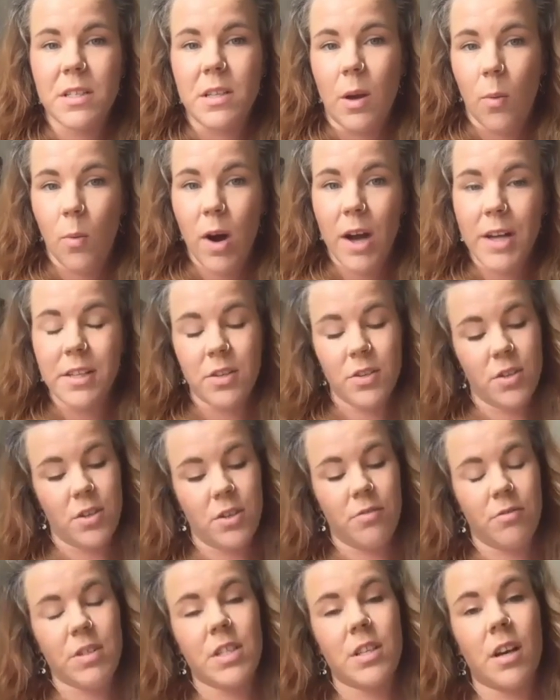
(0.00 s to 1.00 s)
Like, why did
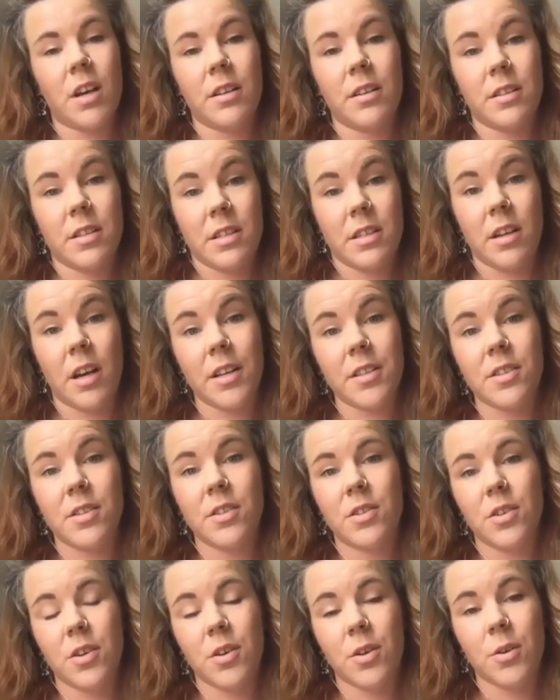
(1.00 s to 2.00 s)
you decide to
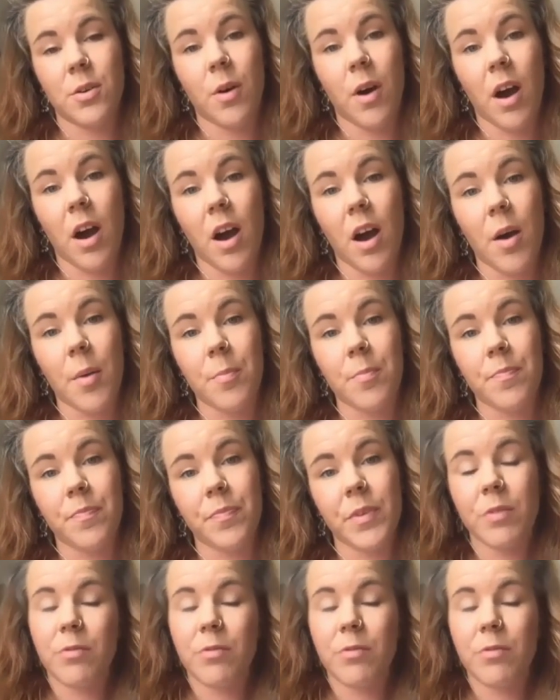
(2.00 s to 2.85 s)
do um,